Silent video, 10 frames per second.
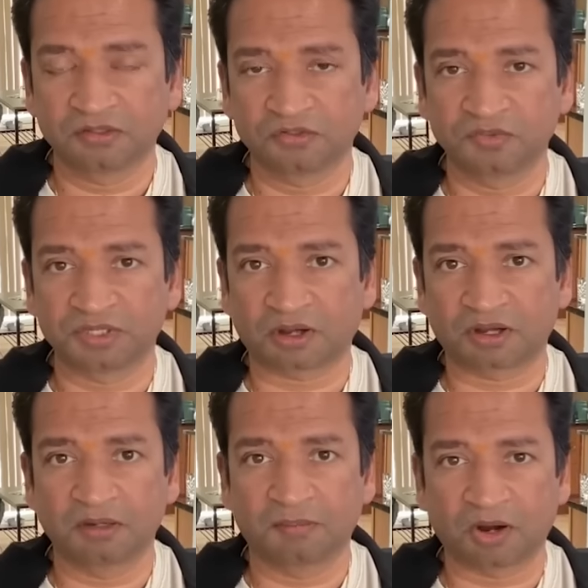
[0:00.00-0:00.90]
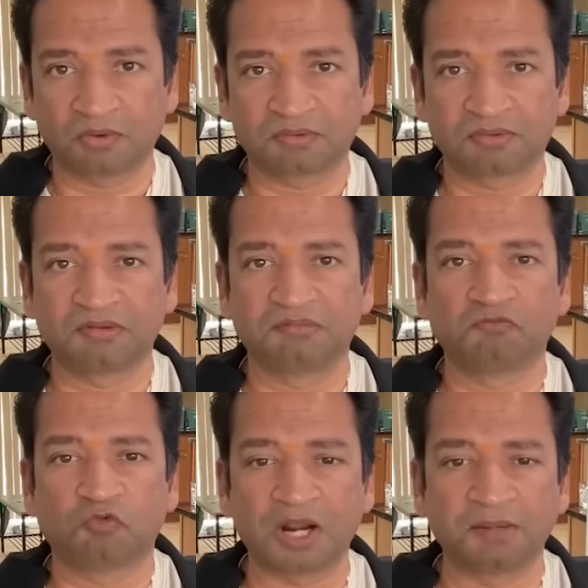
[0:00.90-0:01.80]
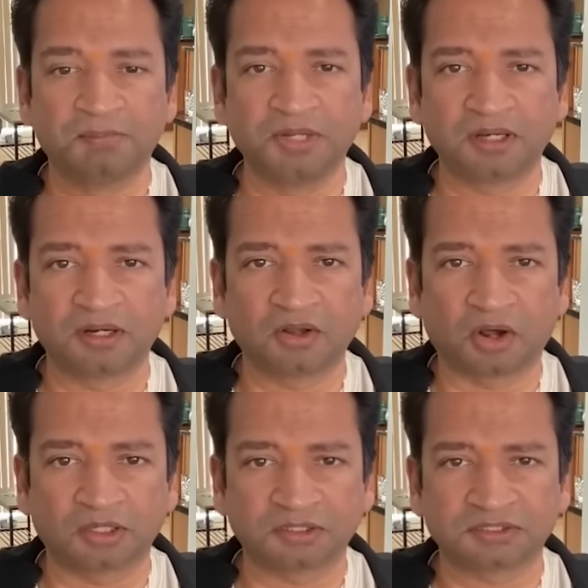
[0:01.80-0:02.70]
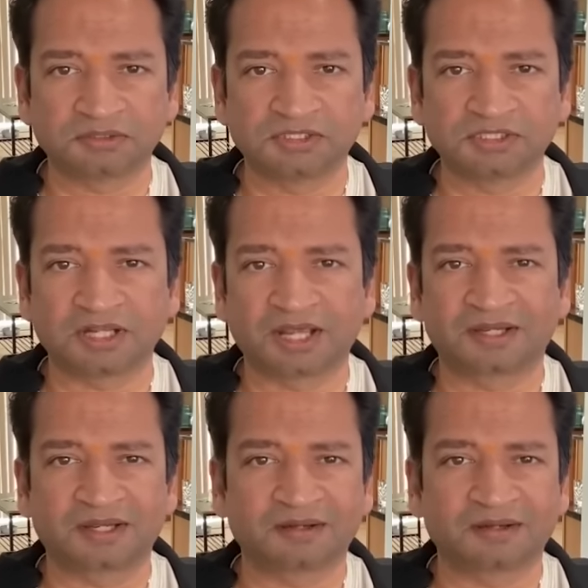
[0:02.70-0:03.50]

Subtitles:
So we're talking about $1 billion, which is like,